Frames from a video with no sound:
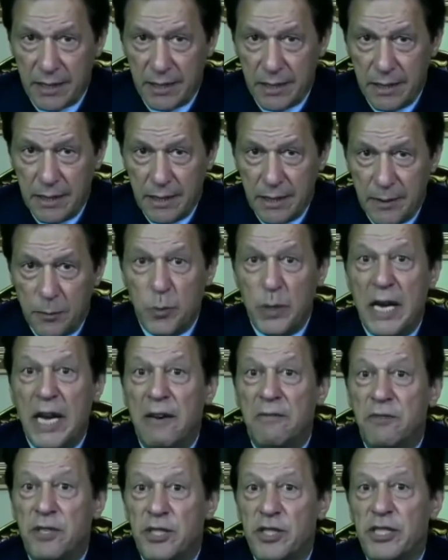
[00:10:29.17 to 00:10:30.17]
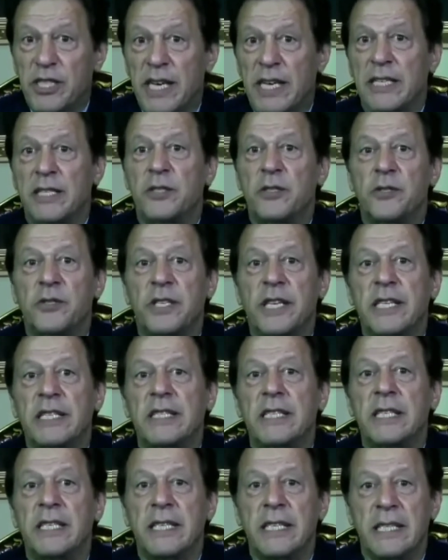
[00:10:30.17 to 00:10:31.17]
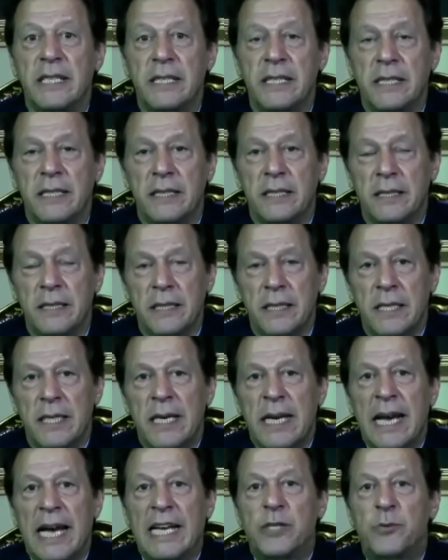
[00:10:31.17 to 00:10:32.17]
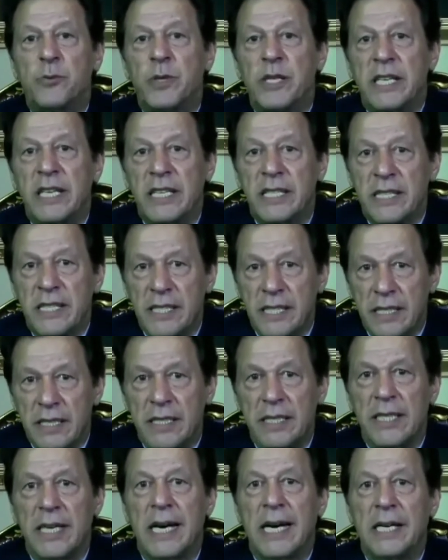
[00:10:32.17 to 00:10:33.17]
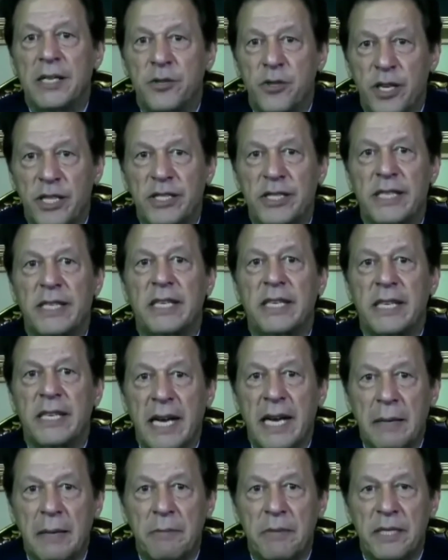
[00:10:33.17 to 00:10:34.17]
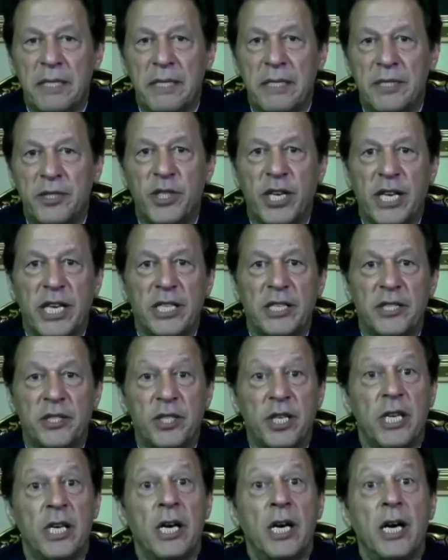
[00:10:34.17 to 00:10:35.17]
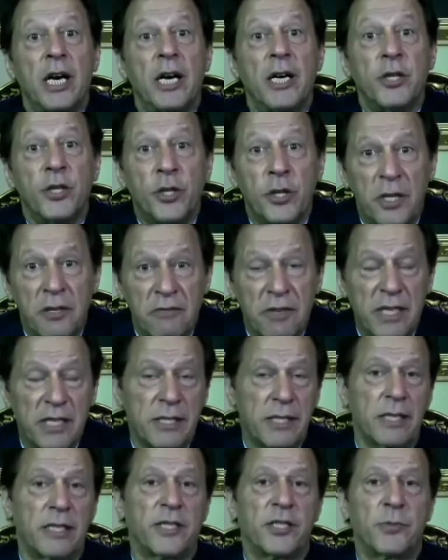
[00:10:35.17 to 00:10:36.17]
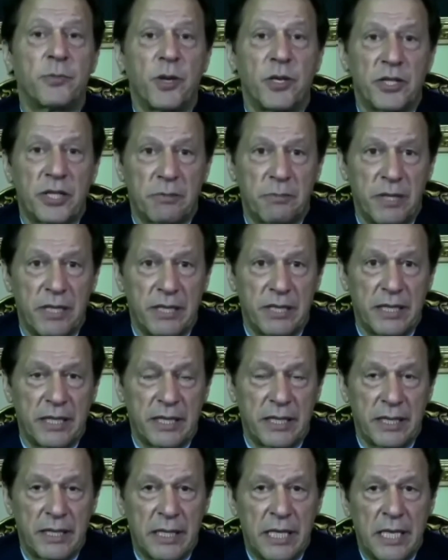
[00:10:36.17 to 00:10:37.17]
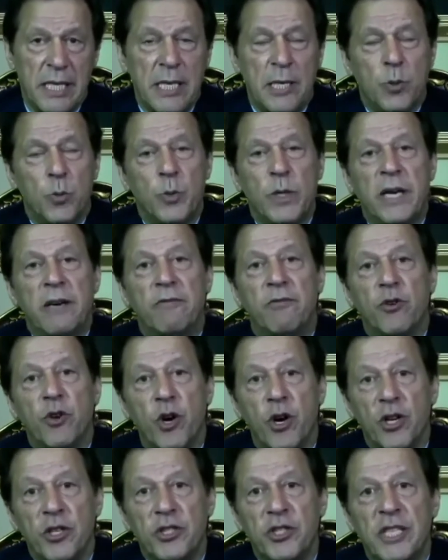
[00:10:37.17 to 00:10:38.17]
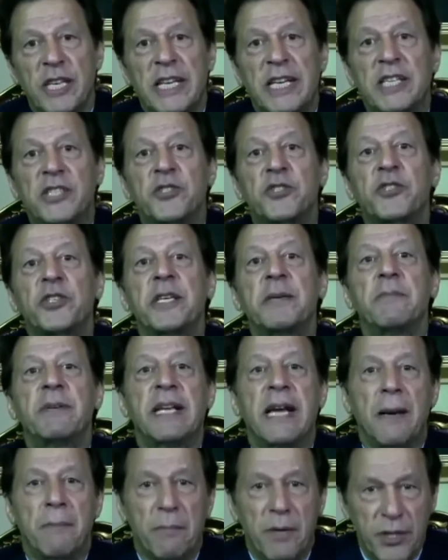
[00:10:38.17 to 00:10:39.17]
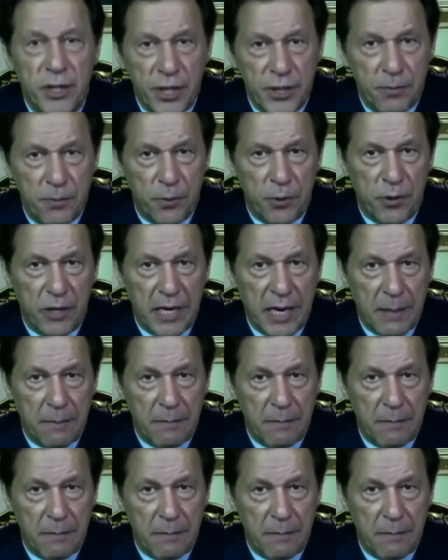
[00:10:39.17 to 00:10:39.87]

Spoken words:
we have decided to take the lead as we consider addressing climate change a universal responsibility. We have launched an extremely ambitious program